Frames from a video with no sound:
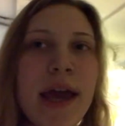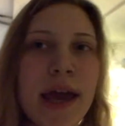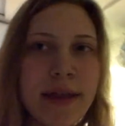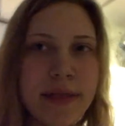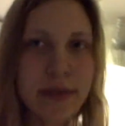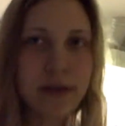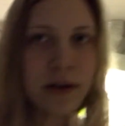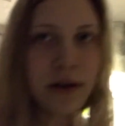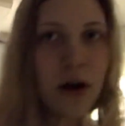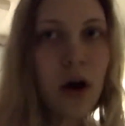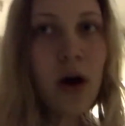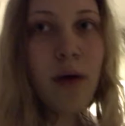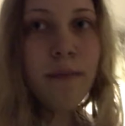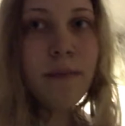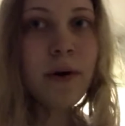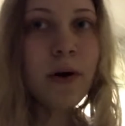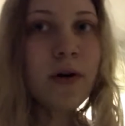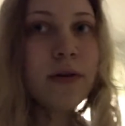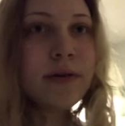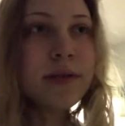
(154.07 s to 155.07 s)
and the
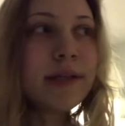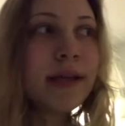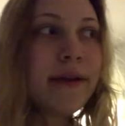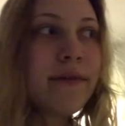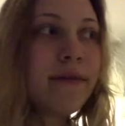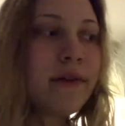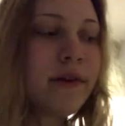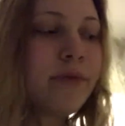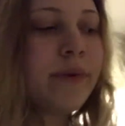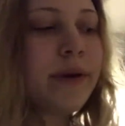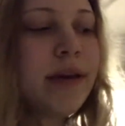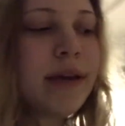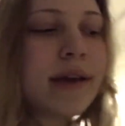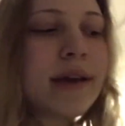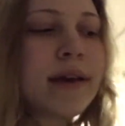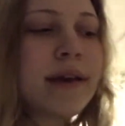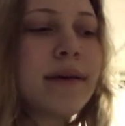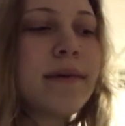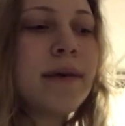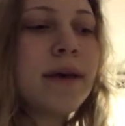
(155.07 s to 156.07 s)
compost every
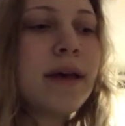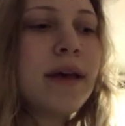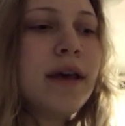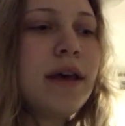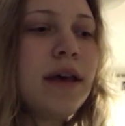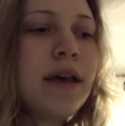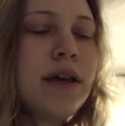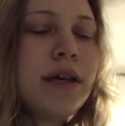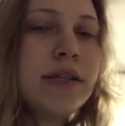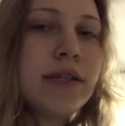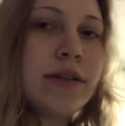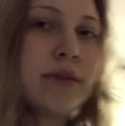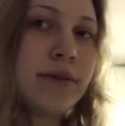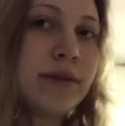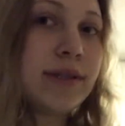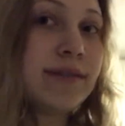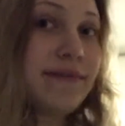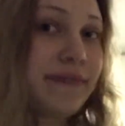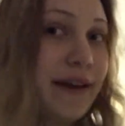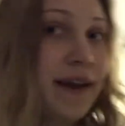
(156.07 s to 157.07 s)
week. So
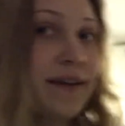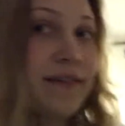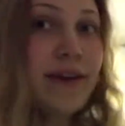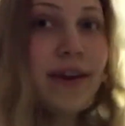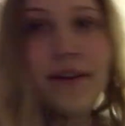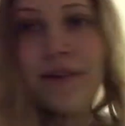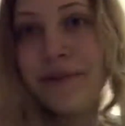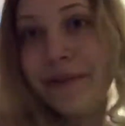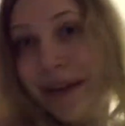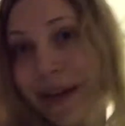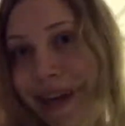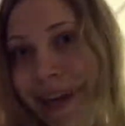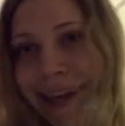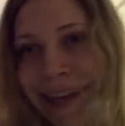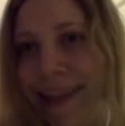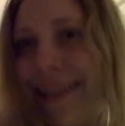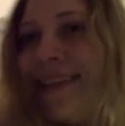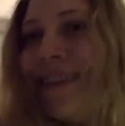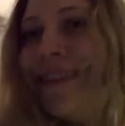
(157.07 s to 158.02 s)
it's very green.